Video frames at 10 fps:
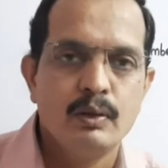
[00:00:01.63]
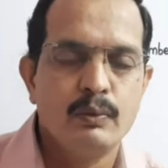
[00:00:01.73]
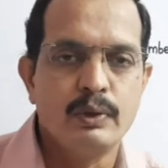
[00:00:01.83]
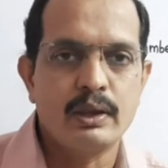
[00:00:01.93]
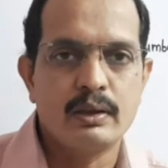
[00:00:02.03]

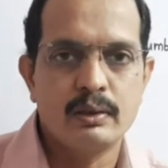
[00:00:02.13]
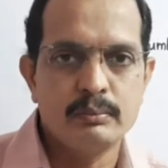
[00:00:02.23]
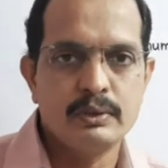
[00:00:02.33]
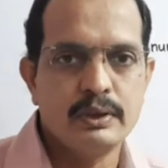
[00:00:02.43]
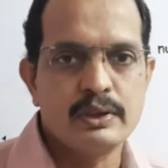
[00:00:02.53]

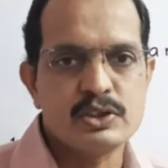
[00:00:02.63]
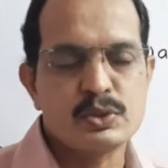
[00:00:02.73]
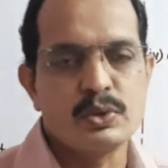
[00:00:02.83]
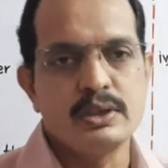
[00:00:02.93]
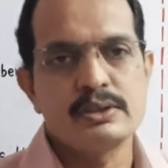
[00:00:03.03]
Welcome dear
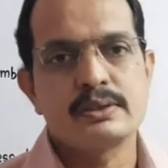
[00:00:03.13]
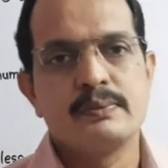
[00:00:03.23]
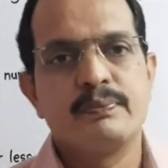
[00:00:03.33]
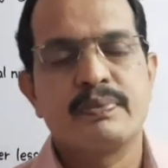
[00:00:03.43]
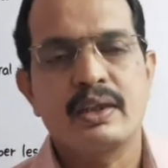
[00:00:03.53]
students.
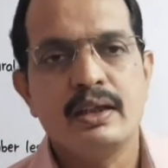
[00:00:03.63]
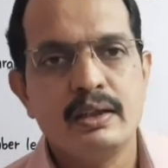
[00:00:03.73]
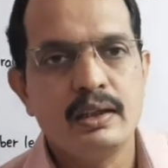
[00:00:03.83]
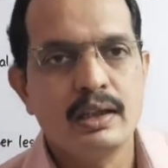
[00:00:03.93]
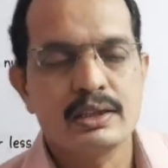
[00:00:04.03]

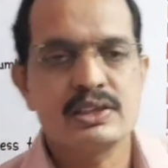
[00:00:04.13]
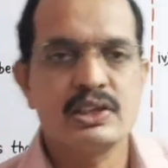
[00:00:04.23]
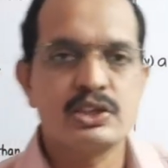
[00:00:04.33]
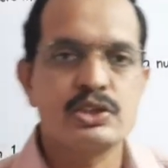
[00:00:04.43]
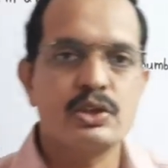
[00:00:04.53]
In last
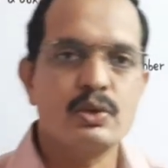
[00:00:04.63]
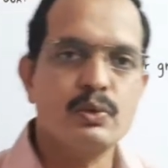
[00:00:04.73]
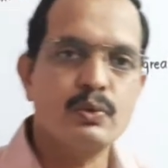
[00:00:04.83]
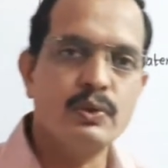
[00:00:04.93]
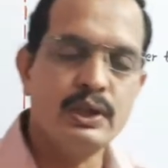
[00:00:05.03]
lecture
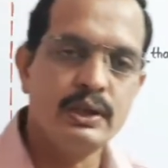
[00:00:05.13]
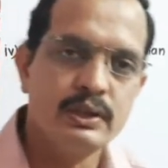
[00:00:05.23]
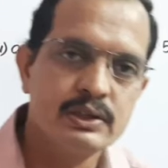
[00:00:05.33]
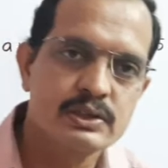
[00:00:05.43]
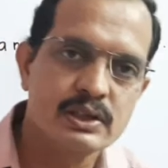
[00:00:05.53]

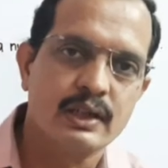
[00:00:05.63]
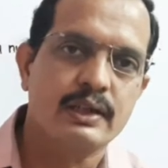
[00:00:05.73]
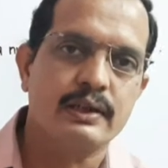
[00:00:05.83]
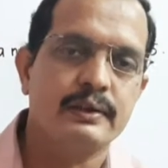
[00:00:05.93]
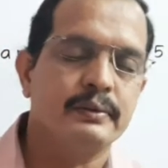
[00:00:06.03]
we
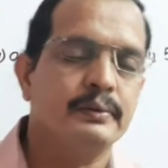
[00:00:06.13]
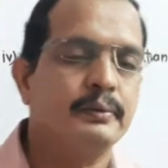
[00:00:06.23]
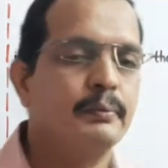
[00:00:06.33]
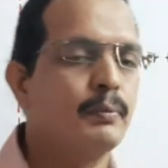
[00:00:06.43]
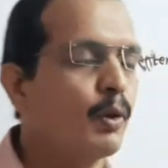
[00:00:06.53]
started
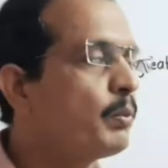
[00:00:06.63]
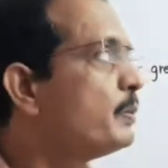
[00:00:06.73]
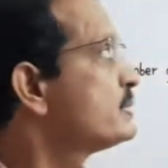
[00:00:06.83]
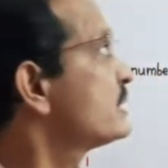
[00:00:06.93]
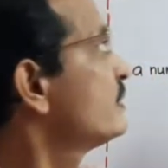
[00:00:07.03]

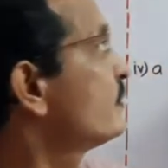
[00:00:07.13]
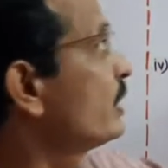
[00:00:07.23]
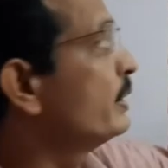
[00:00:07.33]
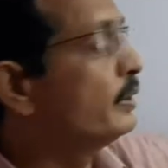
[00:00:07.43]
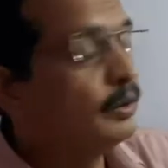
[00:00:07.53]
problem set
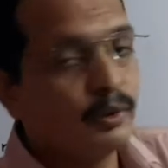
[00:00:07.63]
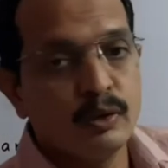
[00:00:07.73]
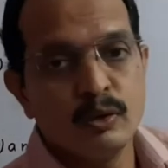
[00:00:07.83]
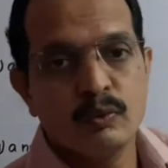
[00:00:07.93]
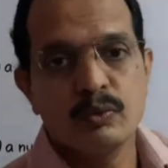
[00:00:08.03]
5.
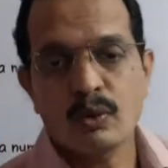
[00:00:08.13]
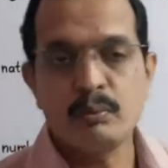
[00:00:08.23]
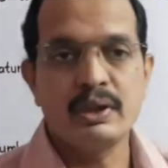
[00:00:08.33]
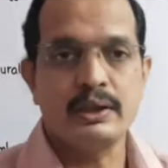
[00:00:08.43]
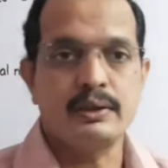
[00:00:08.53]

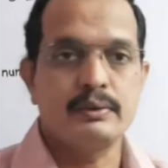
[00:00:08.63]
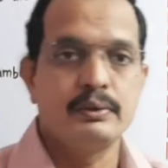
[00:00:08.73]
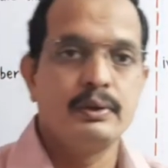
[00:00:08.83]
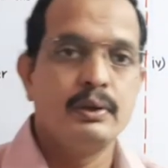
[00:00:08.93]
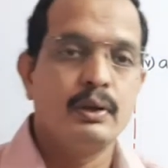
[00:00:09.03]
From that
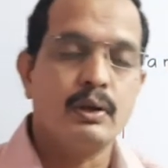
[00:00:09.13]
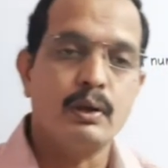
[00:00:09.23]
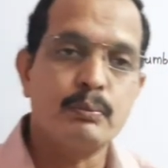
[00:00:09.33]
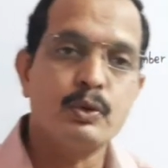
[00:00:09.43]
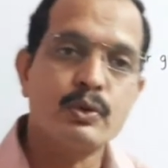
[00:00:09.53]

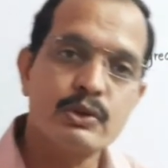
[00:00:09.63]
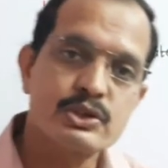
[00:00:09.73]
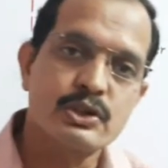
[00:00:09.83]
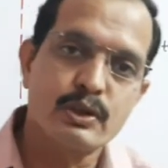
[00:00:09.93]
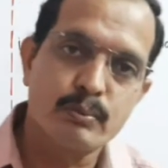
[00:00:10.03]
up to
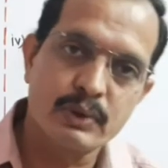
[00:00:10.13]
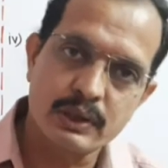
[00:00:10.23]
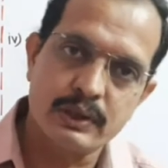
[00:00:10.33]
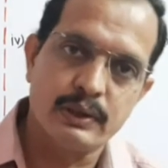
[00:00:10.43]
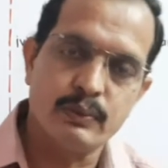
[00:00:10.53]
question number
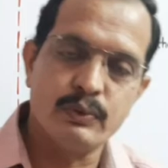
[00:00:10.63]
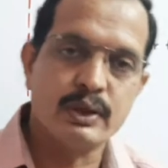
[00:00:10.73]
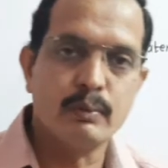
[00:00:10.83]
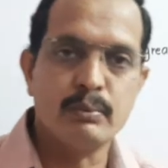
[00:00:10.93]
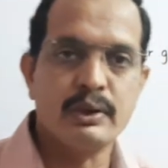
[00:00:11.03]
10 we
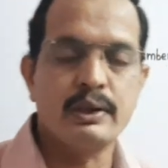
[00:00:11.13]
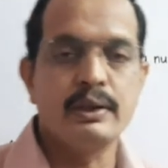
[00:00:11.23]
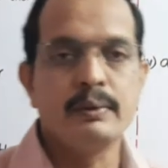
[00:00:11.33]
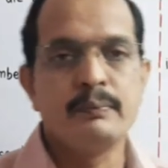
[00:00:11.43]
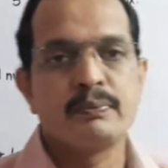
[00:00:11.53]

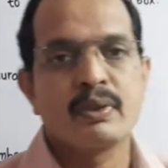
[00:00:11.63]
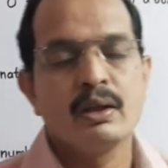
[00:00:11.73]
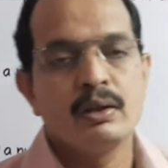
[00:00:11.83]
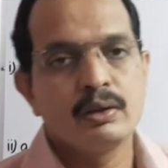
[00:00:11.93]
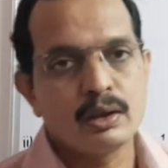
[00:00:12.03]
completed.
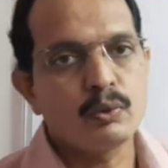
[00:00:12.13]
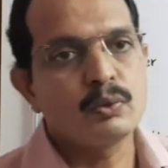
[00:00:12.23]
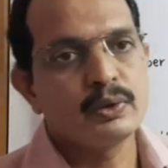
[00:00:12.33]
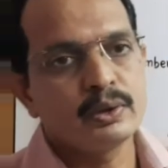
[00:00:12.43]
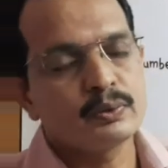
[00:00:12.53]
Now
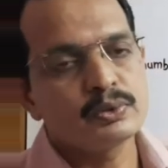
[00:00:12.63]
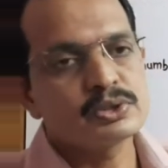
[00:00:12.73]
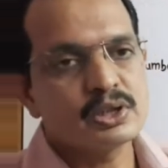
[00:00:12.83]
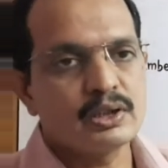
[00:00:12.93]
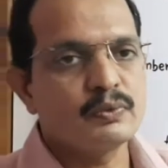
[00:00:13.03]
we have to
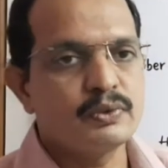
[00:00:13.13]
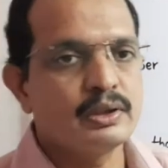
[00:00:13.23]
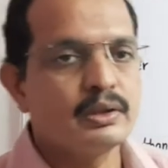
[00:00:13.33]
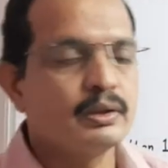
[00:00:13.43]
start with